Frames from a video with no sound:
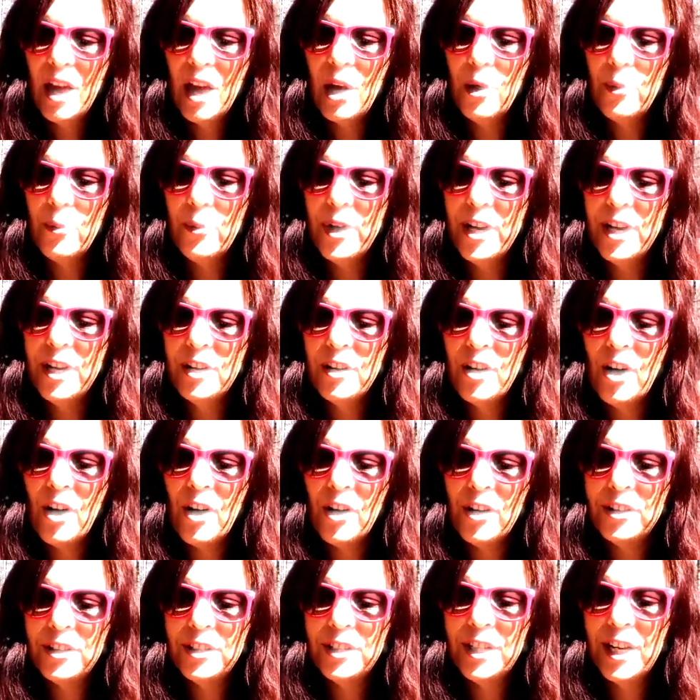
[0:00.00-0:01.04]
And we can
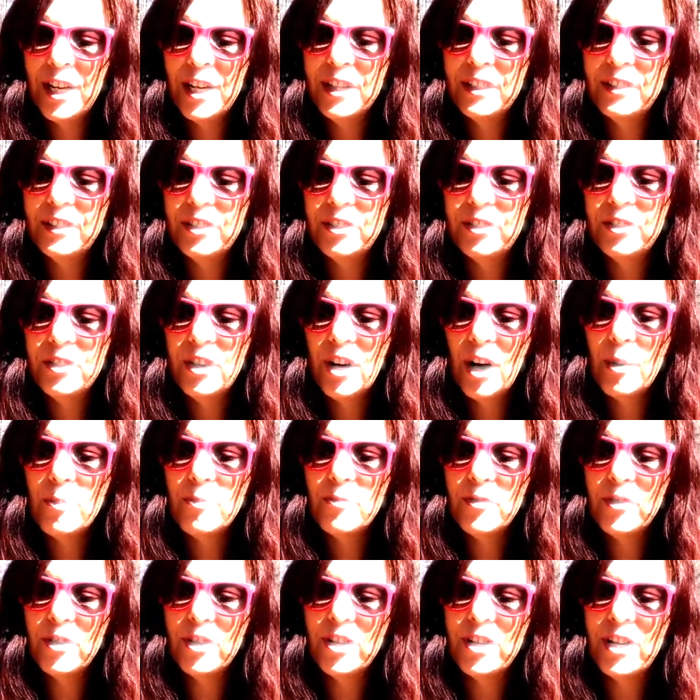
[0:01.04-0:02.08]
all take a little
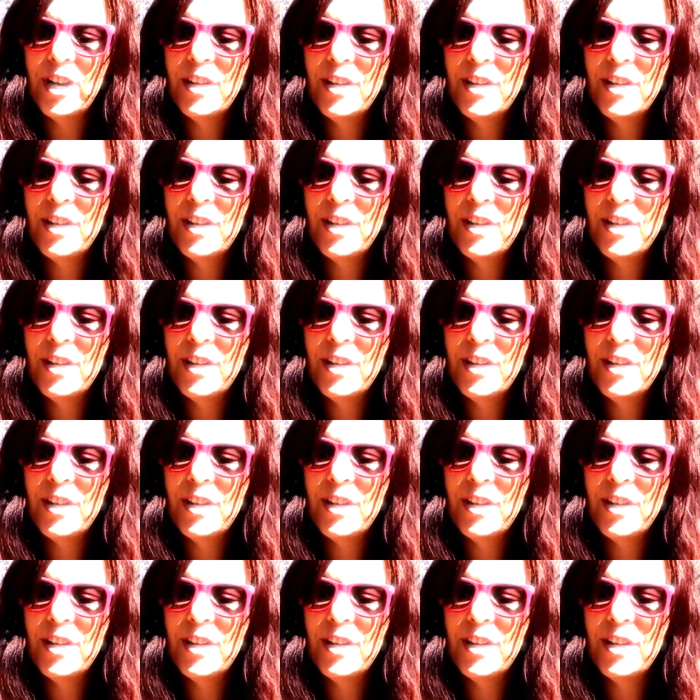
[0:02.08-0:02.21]
comfort